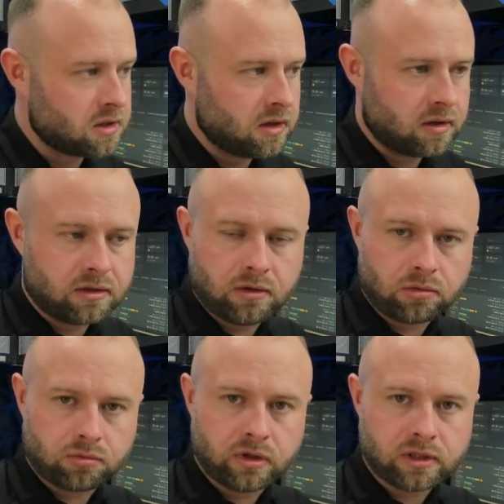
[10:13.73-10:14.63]
you know,
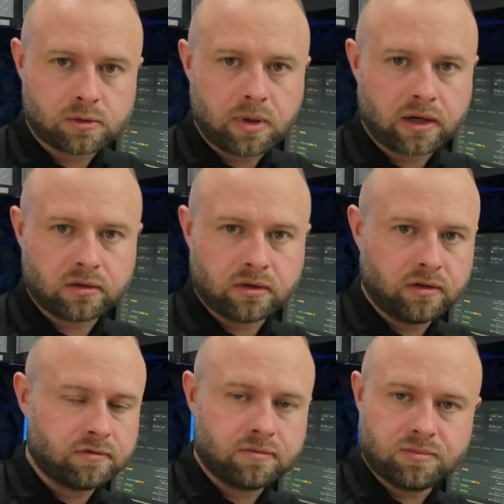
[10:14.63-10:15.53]
really speculative